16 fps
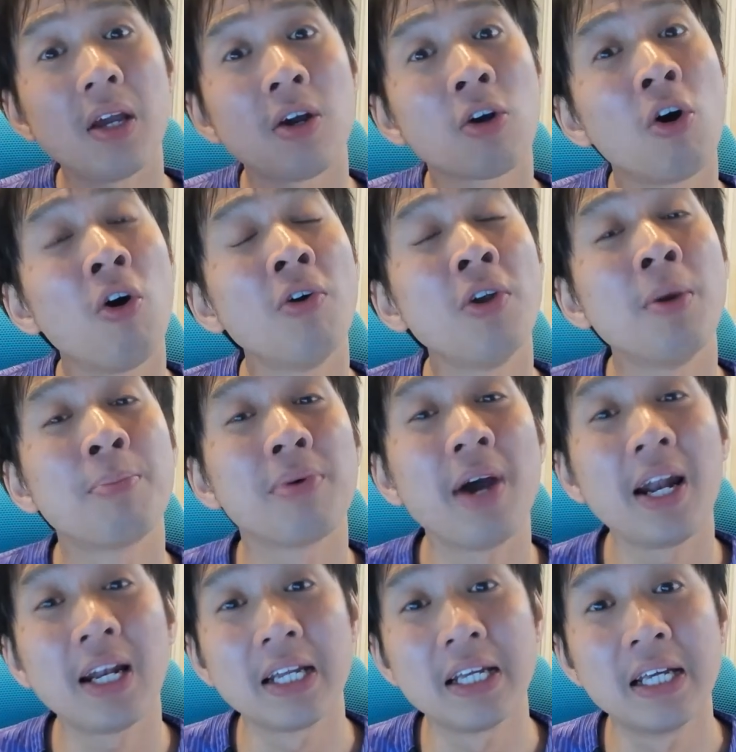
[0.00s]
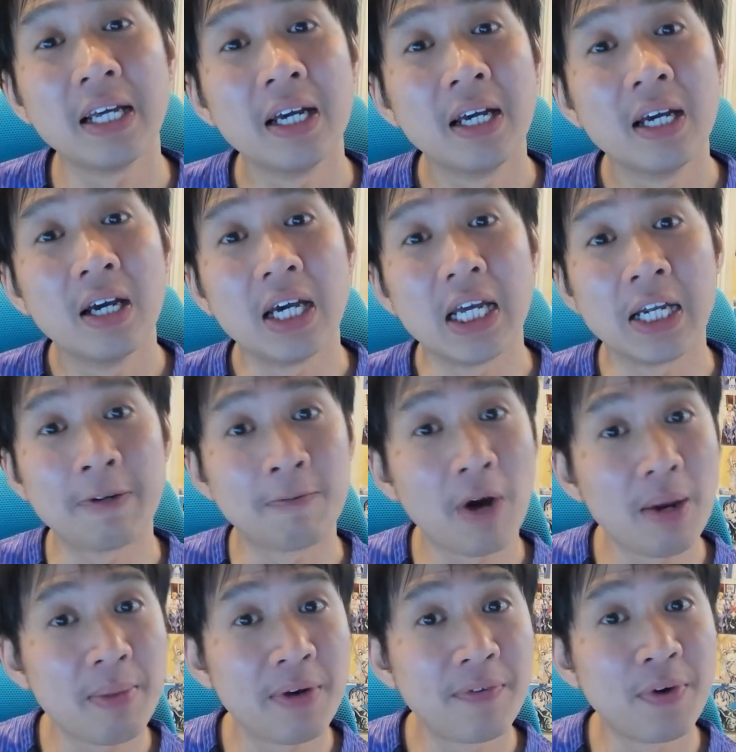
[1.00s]
Conor Bradley in a
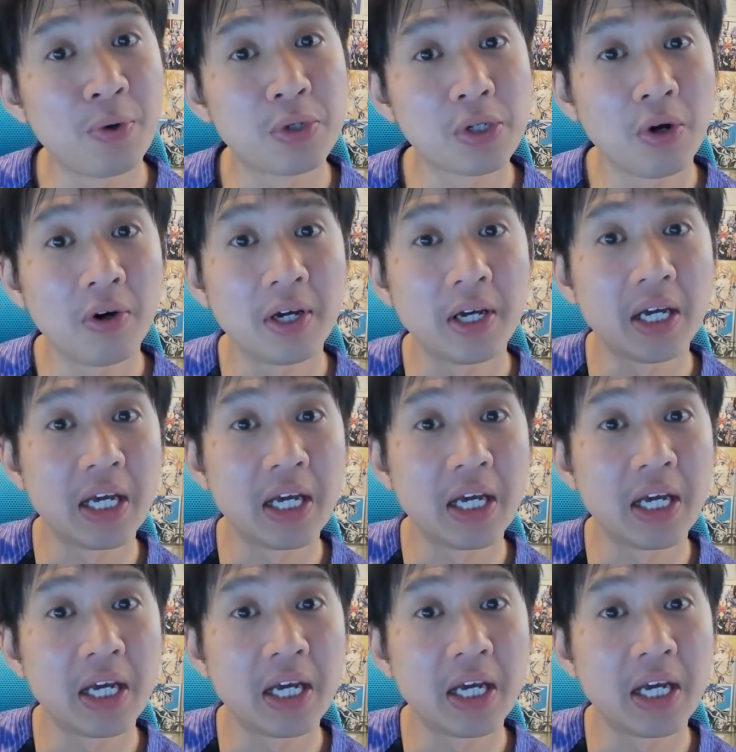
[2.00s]
right midfield slot,